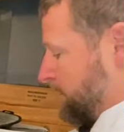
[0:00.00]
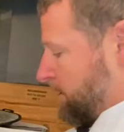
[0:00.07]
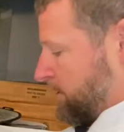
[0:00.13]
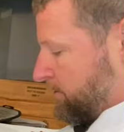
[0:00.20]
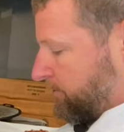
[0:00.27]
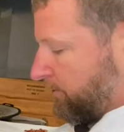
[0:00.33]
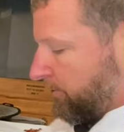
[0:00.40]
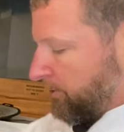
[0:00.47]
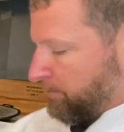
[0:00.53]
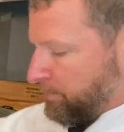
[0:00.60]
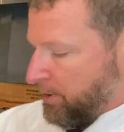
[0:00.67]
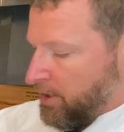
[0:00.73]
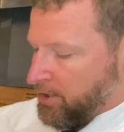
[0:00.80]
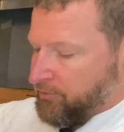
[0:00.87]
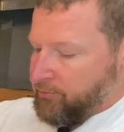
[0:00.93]
It's called a
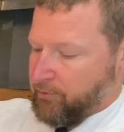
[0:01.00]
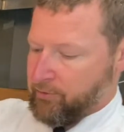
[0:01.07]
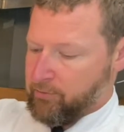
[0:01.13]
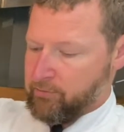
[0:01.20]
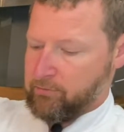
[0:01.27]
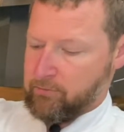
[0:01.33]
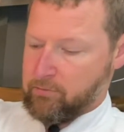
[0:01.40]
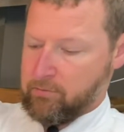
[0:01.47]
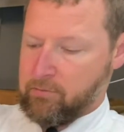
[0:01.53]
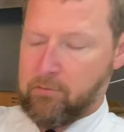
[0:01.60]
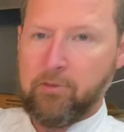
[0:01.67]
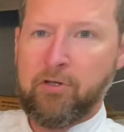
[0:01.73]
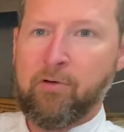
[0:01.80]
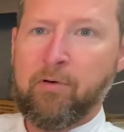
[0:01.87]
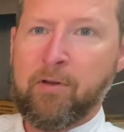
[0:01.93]
blonde roux.
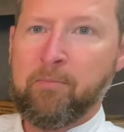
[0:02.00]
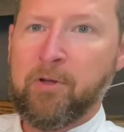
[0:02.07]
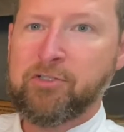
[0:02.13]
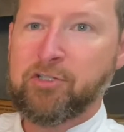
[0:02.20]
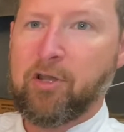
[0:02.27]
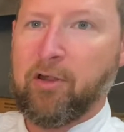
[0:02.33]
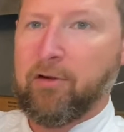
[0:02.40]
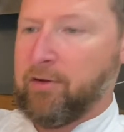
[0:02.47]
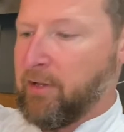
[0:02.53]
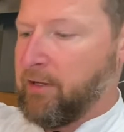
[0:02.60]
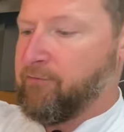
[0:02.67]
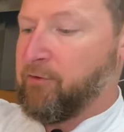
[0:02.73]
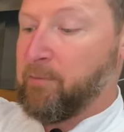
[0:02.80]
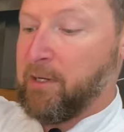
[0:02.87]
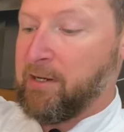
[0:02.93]
You don't want much color. Like
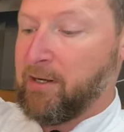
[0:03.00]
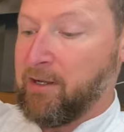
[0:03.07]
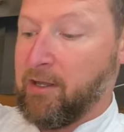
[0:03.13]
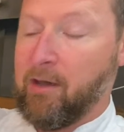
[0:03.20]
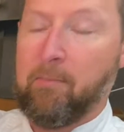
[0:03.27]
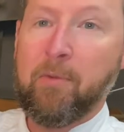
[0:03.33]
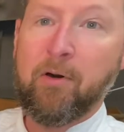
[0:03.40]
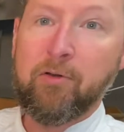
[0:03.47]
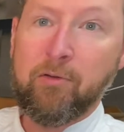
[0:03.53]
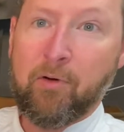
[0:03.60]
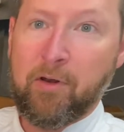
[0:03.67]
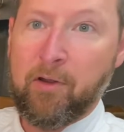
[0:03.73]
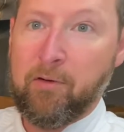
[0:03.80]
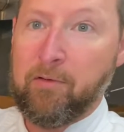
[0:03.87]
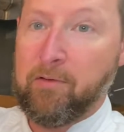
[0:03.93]
if you're making a gumbo, you
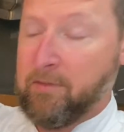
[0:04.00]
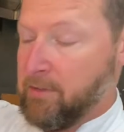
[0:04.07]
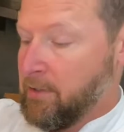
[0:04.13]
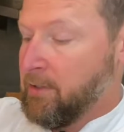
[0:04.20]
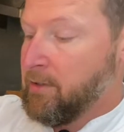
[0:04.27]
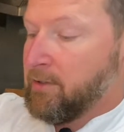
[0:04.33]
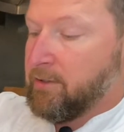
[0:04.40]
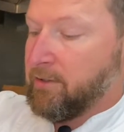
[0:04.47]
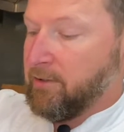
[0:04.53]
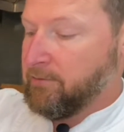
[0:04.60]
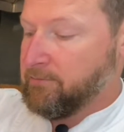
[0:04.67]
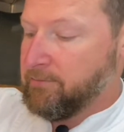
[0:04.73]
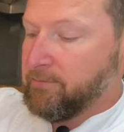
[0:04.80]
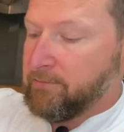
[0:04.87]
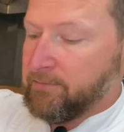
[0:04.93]
want it, you know,
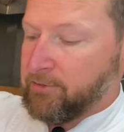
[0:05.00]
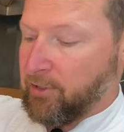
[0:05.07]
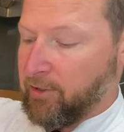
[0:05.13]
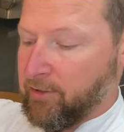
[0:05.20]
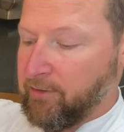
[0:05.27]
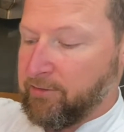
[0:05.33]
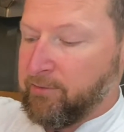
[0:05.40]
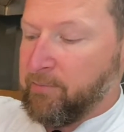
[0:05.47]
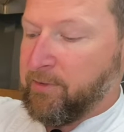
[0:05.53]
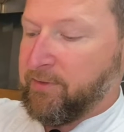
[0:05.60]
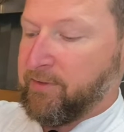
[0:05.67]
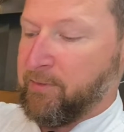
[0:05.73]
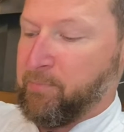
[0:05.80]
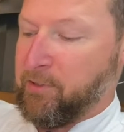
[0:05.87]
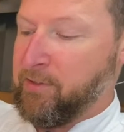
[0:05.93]
dark as the
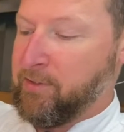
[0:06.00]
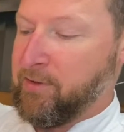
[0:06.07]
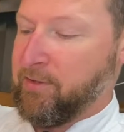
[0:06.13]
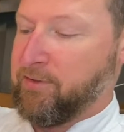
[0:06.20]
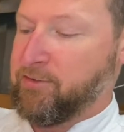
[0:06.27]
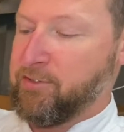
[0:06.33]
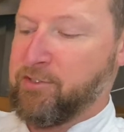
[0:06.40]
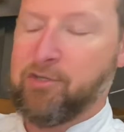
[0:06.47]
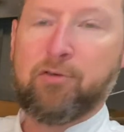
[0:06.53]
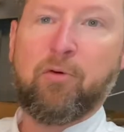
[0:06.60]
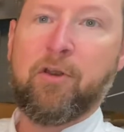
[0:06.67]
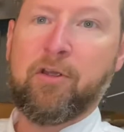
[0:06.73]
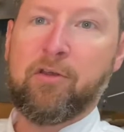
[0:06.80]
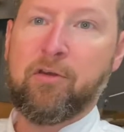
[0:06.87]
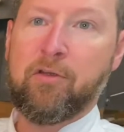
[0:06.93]
Mississippi. This, you just
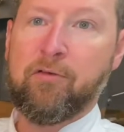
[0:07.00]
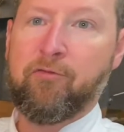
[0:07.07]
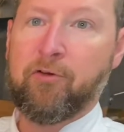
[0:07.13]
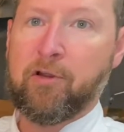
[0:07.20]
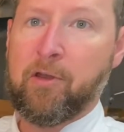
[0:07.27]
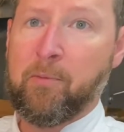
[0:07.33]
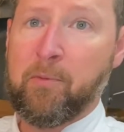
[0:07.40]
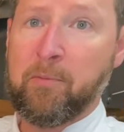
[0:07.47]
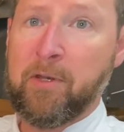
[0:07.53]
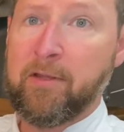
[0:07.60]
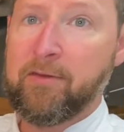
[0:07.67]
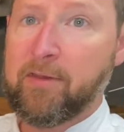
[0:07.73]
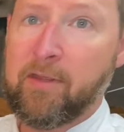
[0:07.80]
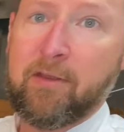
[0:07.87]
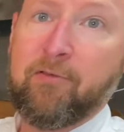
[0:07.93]
want to cook it for a couple
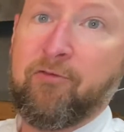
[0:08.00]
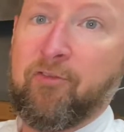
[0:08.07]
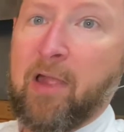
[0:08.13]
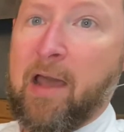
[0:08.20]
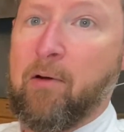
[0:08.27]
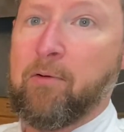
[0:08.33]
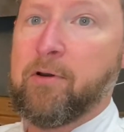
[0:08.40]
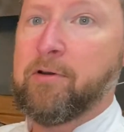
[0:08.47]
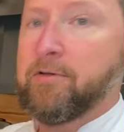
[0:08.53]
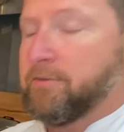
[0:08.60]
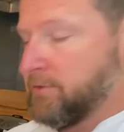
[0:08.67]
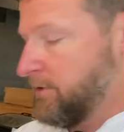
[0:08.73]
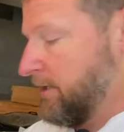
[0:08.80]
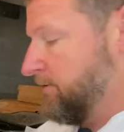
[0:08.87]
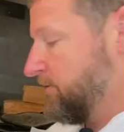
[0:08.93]
minutes to get the flour
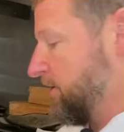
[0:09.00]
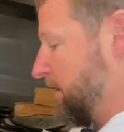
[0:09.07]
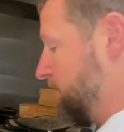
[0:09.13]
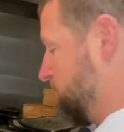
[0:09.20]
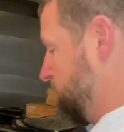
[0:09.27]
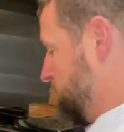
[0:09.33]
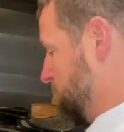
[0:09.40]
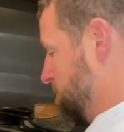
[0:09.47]
taste out.